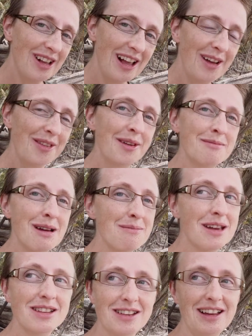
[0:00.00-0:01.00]
health and my
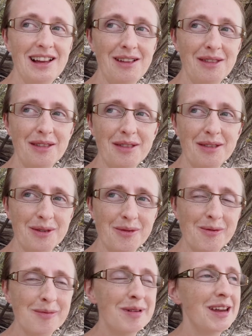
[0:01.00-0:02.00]
mental health
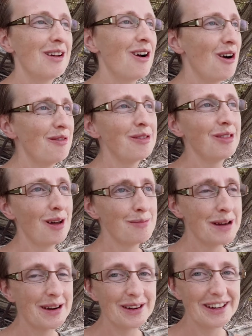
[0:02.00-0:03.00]
would be an awful lot
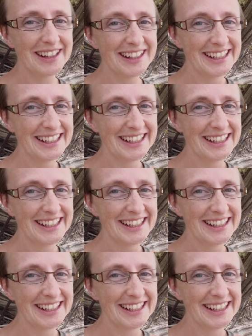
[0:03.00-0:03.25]
better